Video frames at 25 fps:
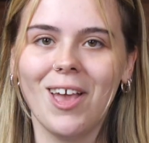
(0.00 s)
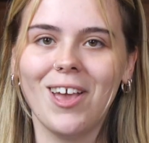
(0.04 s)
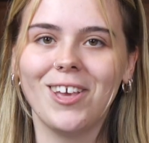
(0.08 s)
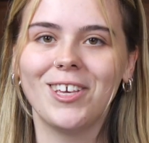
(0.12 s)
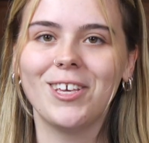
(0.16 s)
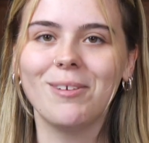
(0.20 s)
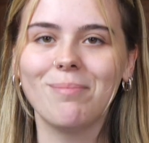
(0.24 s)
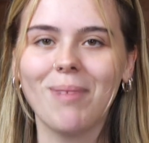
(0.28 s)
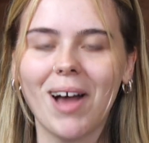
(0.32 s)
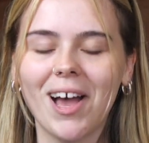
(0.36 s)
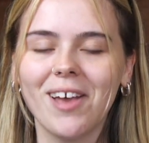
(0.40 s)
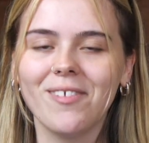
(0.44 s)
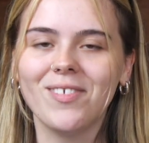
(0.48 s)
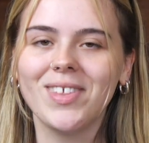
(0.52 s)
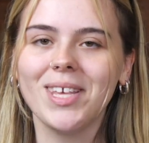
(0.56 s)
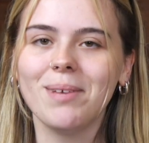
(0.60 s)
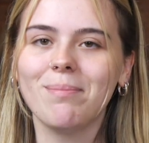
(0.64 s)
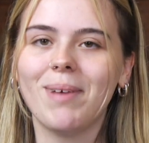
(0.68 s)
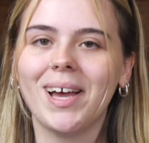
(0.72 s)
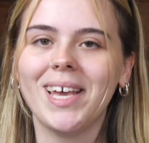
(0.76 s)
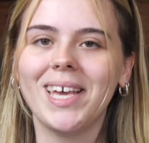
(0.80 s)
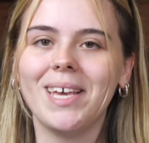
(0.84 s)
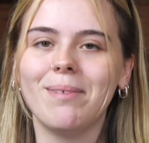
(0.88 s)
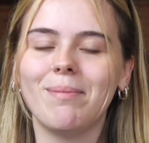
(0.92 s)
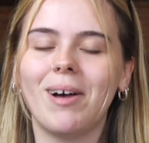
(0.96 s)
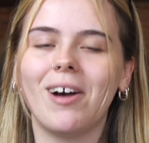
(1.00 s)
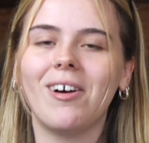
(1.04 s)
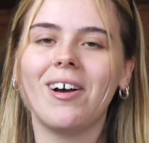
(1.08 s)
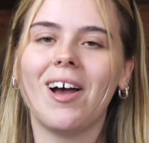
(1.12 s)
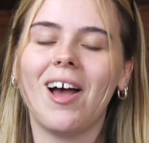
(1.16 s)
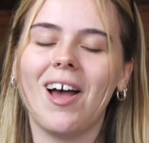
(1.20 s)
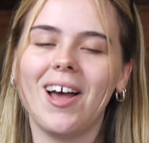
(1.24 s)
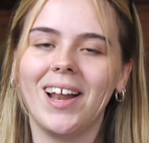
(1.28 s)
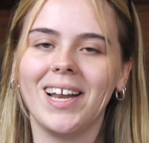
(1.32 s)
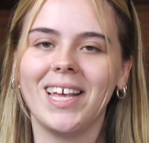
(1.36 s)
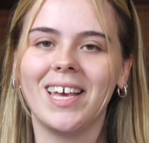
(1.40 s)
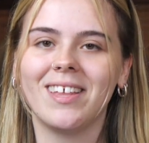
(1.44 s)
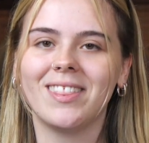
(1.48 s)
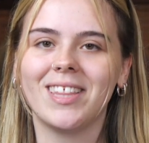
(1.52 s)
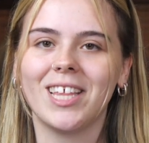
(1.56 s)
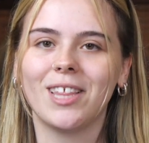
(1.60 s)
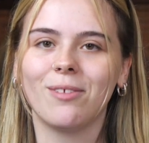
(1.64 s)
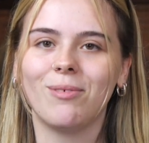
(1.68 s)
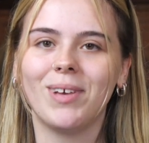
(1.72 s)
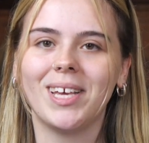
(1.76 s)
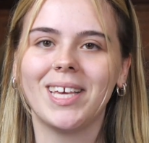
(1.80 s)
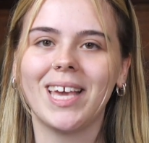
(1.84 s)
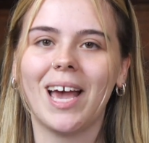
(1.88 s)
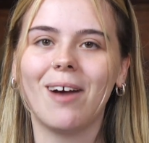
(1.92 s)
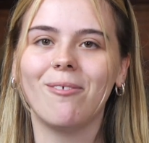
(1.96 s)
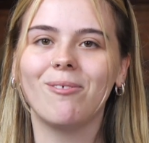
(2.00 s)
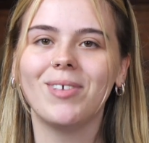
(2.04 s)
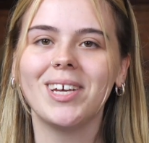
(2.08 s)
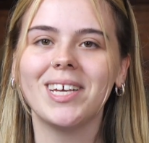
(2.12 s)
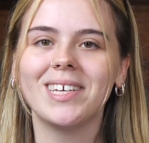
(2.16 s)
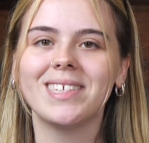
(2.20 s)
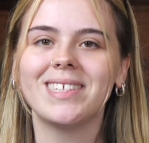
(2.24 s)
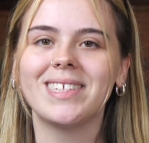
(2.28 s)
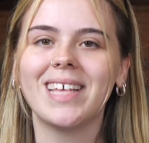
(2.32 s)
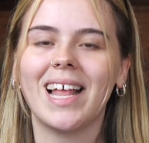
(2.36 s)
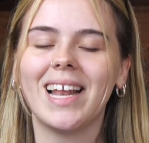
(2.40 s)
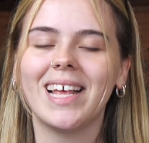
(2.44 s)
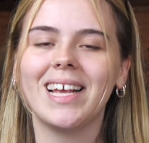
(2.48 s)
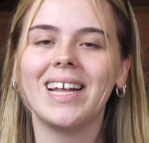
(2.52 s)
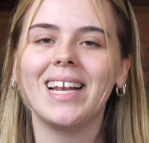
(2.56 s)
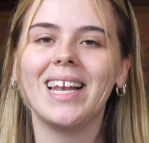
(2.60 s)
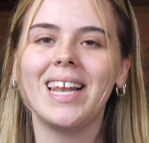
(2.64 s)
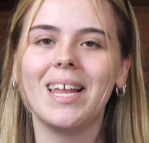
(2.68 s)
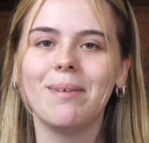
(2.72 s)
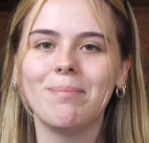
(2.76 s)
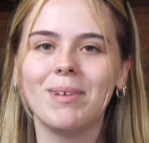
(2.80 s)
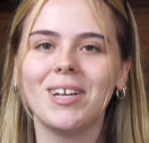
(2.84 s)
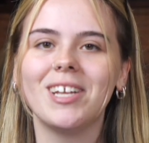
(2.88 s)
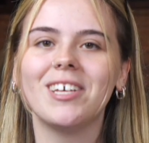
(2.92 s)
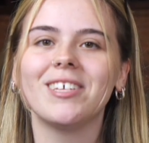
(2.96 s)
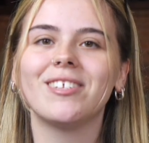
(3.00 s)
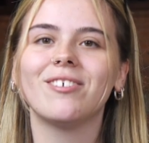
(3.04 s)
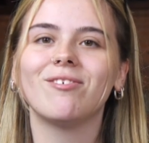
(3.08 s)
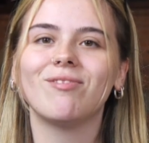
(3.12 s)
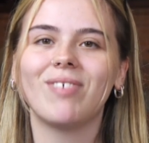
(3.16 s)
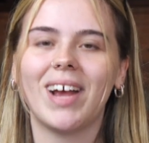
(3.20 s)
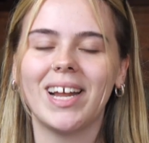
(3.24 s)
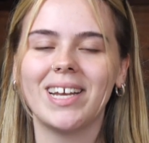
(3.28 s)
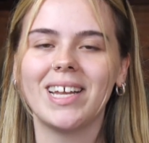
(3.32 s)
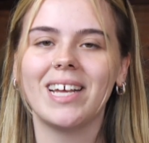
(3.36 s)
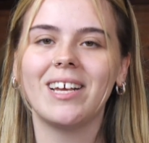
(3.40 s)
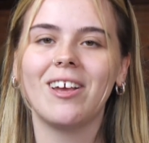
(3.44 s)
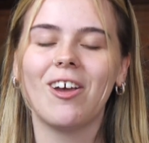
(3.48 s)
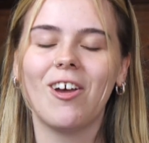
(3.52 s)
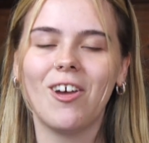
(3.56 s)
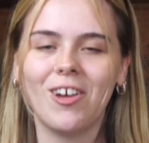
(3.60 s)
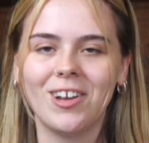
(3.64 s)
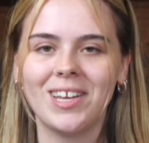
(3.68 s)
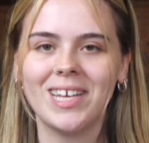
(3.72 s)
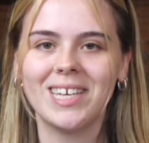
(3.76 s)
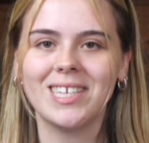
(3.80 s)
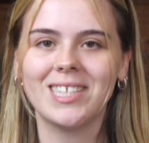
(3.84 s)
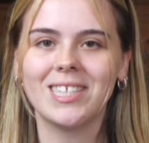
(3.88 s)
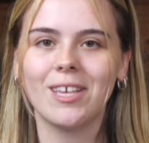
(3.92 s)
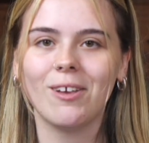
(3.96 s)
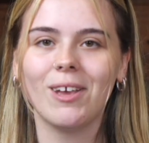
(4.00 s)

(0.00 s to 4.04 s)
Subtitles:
You might have seen my email earlier this week, and we are selling Limitless Reading hoodies.